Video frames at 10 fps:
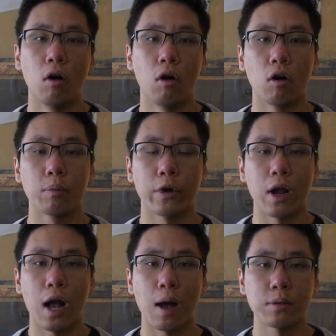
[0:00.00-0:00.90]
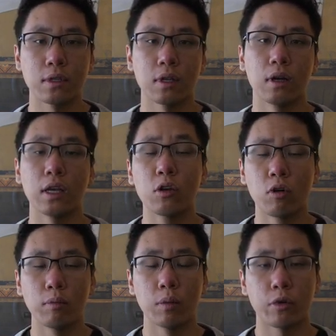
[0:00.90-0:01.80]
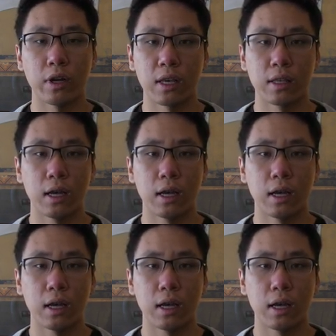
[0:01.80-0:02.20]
or perhaps equipment breaking